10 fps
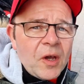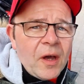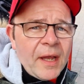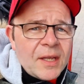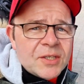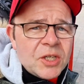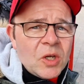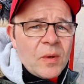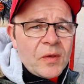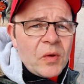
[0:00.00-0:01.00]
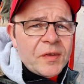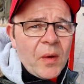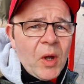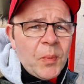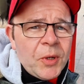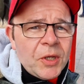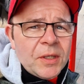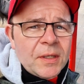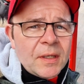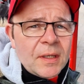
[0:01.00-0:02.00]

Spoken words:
Guard HQ is also open.